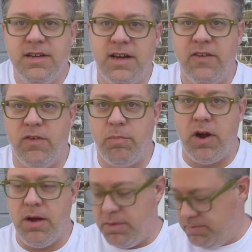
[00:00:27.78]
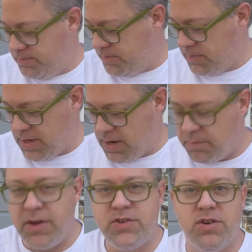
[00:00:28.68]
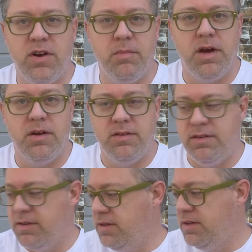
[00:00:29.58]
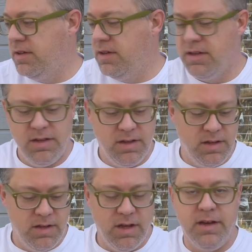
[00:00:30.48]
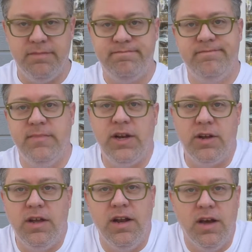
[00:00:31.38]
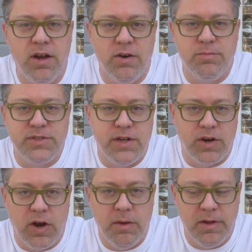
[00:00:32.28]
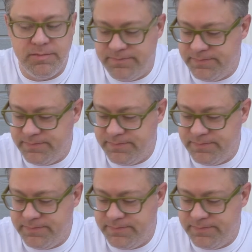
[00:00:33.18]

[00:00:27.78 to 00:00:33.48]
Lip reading: I have a problem, and I'm not sure I'm not in 100% agreement.